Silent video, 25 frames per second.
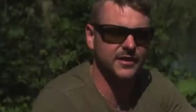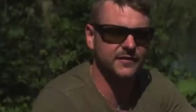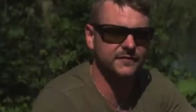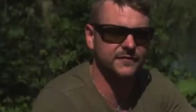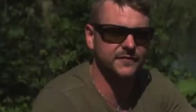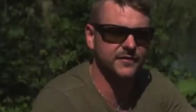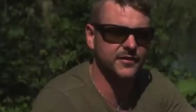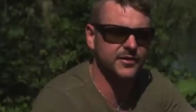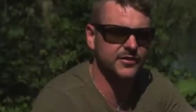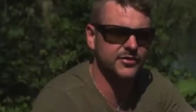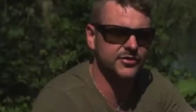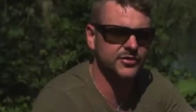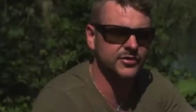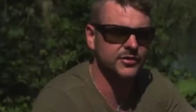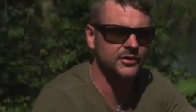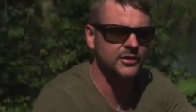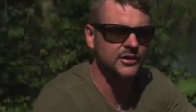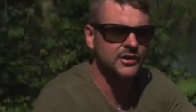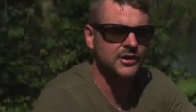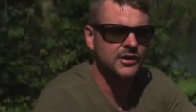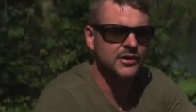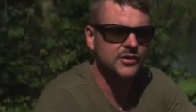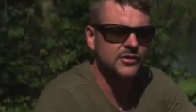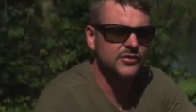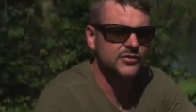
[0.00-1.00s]
that fish.
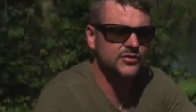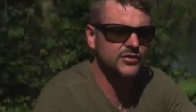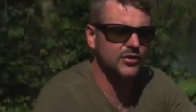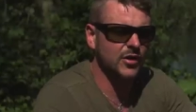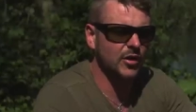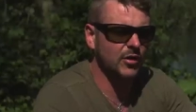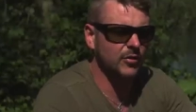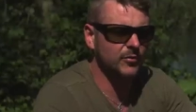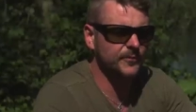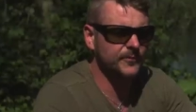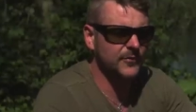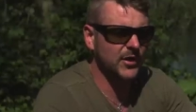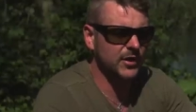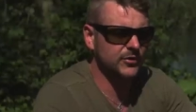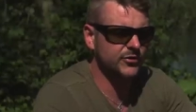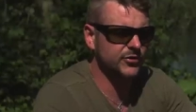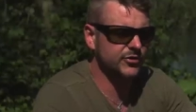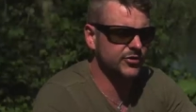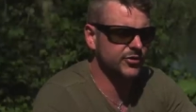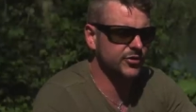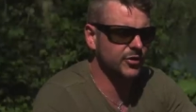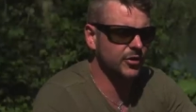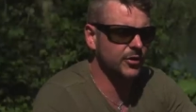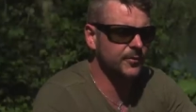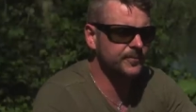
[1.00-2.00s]
So I
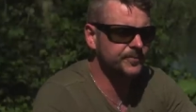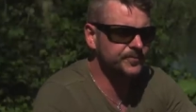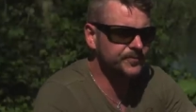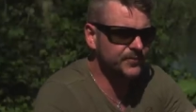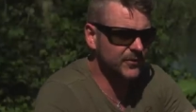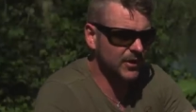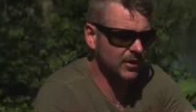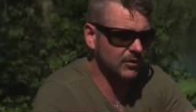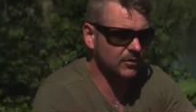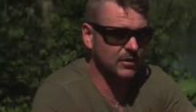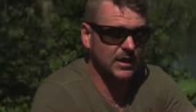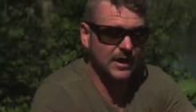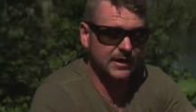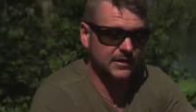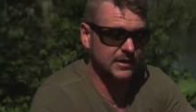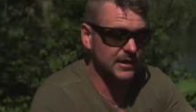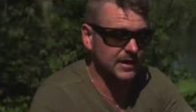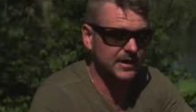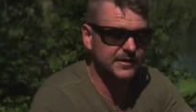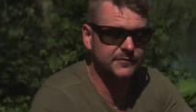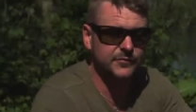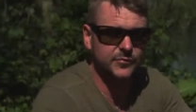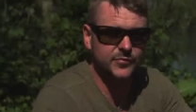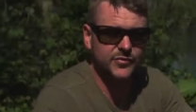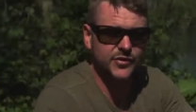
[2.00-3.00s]
just sort of, I'd
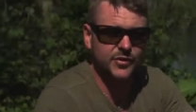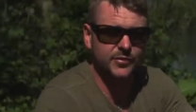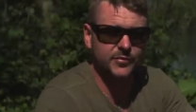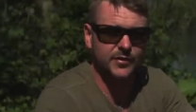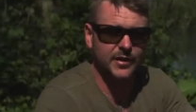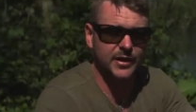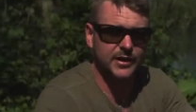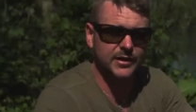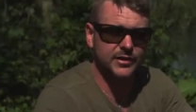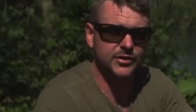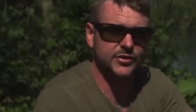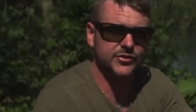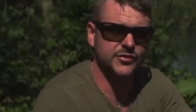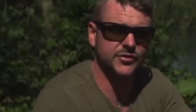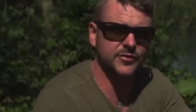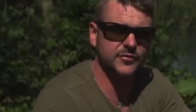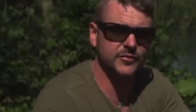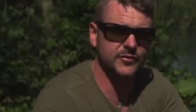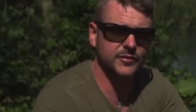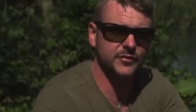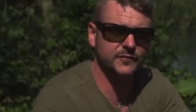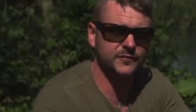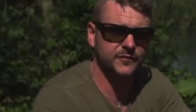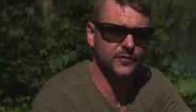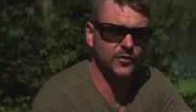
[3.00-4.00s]
leave them to it because the,
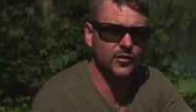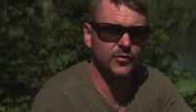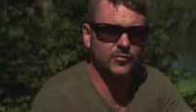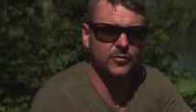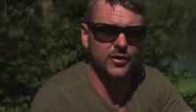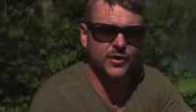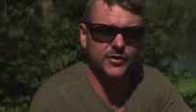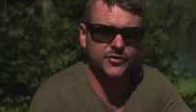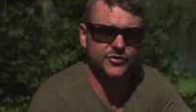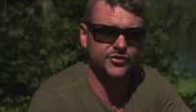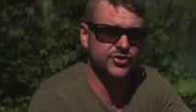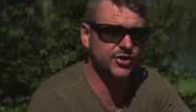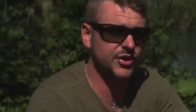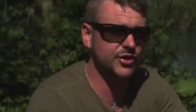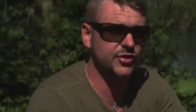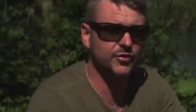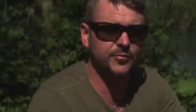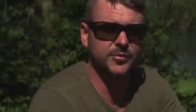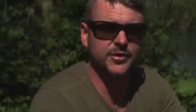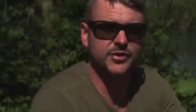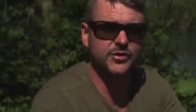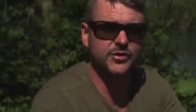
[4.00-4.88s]
thought was she could